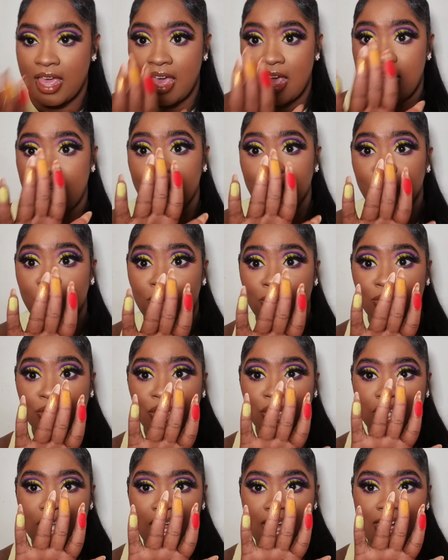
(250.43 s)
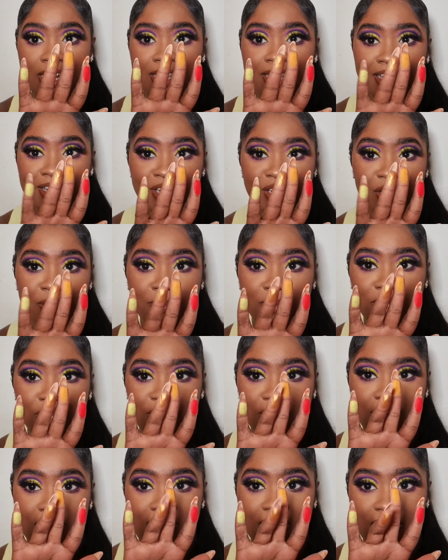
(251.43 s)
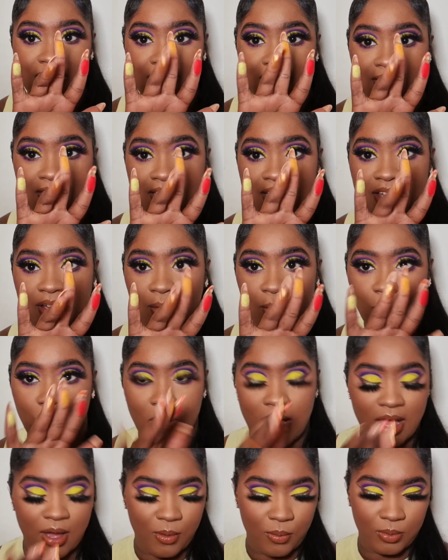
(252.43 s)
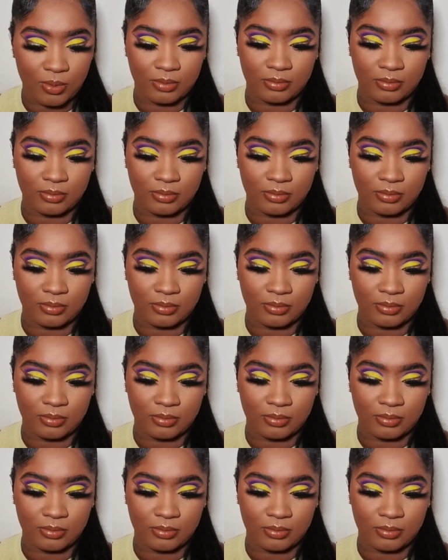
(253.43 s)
and look how shiny that shimmer shade is. Like, wow.